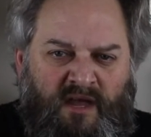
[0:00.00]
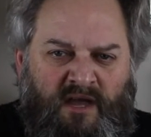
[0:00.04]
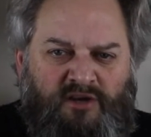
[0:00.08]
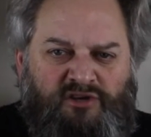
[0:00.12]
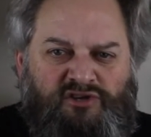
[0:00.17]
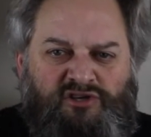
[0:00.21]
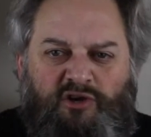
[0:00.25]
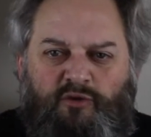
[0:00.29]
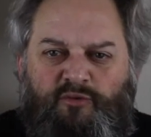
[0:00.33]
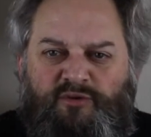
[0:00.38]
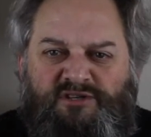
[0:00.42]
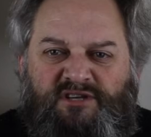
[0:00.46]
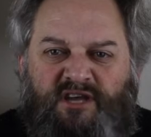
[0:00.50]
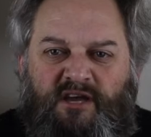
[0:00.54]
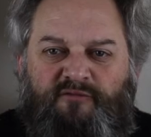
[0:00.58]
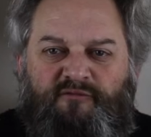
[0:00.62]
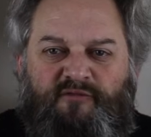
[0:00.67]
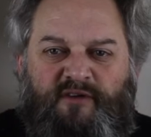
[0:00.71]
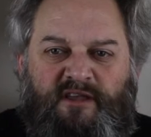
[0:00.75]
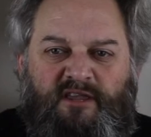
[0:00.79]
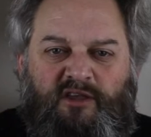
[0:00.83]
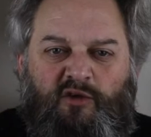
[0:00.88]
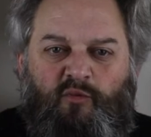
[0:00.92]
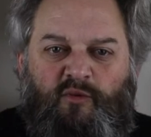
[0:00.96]
She was
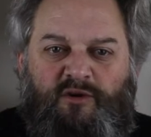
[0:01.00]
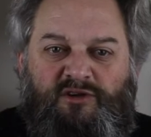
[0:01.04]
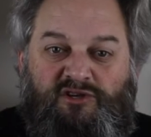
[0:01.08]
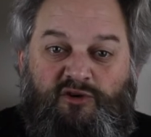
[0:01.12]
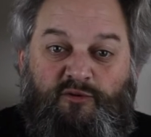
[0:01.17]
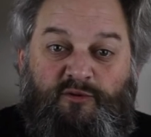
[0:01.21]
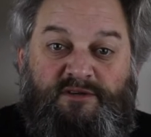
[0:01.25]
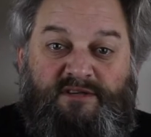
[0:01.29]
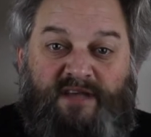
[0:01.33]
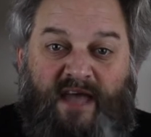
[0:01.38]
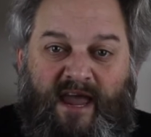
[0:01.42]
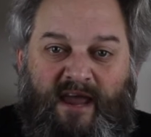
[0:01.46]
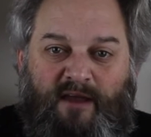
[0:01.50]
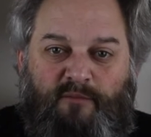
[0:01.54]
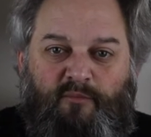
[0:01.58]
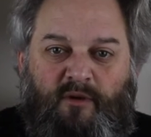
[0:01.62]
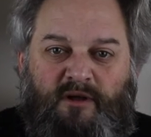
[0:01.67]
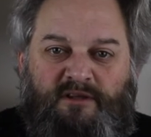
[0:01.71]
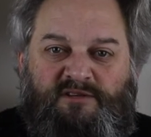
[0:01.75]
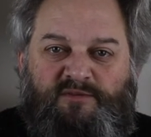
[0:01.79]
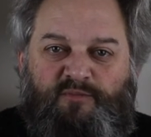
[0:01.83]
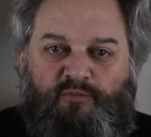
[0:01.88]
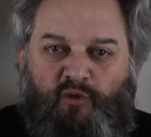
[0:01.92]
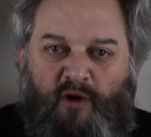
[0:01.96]
convicted when she was 8
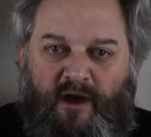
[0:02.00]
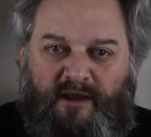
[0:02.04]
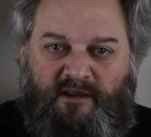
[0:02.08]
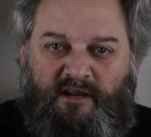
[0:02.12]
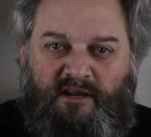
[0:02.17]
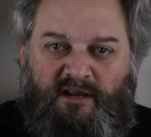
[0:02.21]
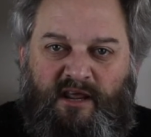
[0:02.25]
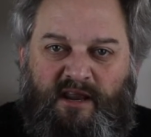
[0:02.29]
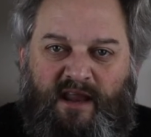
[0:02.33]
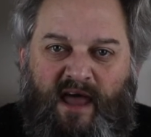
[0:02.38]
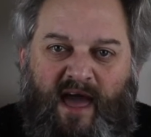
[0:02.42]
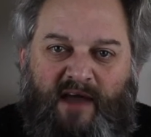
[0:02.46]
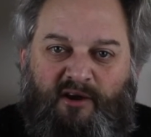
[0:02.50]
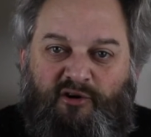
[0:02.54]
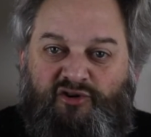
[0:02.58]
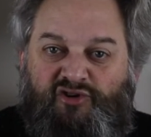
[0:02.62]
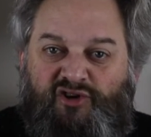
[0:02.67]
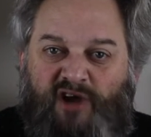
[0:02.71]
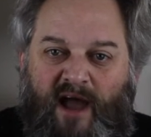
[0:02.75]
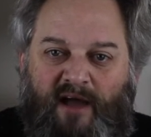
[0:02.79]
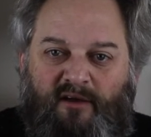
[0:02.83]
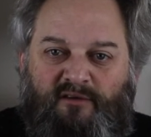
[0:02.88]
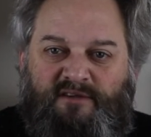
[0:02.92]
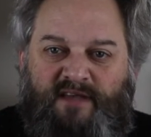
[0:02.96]
months pregnant and had her
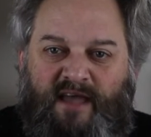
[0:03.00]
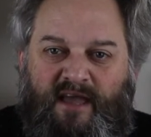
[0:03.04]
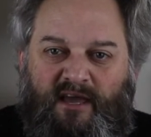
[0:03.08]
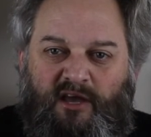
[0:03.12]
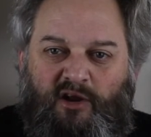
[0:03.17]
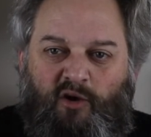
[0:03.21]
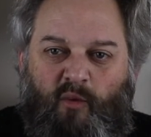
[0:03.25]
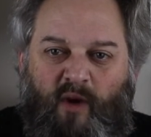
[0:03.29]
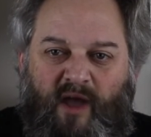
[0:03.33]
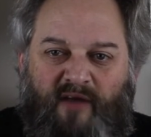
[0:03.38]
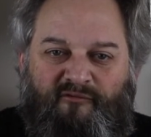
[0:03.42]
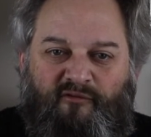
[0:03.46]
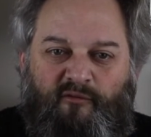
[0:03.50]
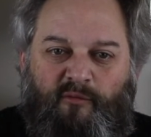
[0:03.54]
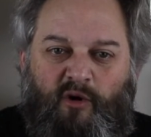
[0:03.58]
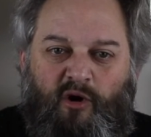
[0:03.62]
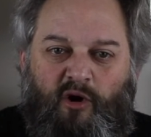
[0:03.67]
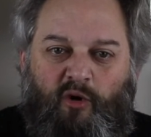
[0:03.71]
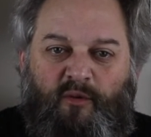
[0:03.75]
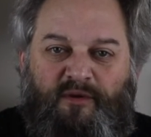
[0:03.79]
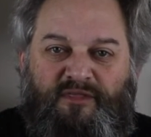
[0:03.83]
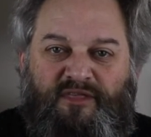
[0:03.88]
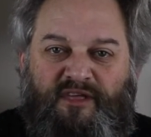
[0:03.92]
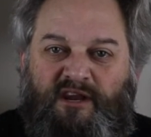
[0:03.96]
child taken away from
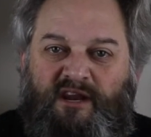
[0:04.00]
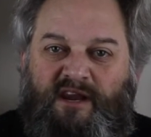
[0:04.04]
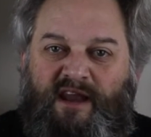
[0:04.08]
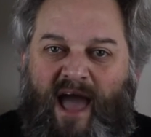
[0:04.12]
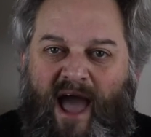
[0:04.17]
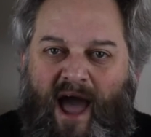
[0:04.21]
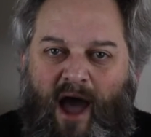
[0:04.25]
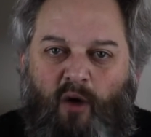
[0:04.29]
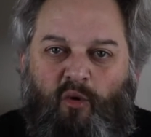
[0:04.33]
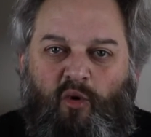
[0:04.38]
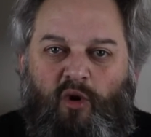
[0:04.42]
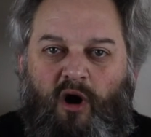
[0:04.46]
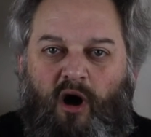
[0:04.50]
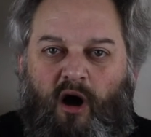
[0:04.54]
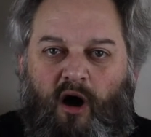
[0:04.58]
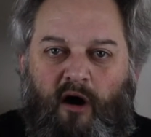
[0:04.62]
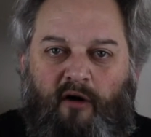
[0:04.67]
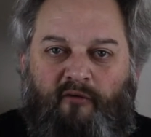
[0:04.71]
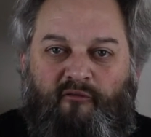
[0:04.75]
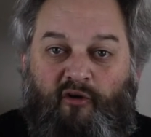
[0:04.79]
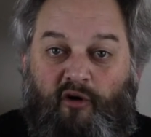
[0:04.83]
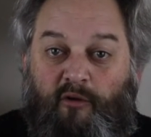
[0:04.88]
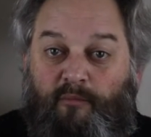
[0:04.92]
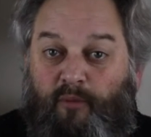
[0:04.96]
her within an hour
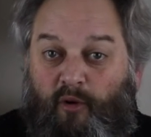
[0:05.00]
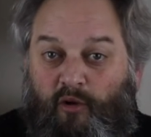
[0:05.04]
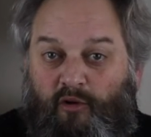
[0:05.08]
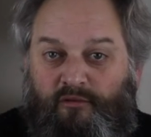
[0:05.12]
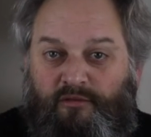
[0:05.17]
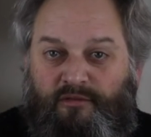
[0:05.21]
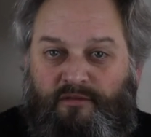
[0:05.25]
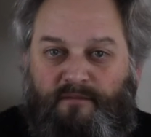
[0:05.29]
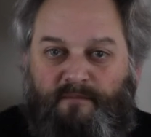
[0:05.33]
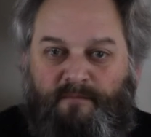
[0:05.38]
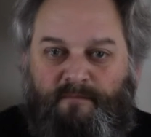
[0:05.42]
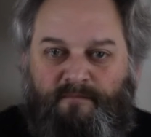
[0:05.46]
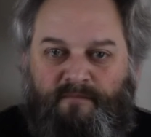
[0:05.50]
of her birth.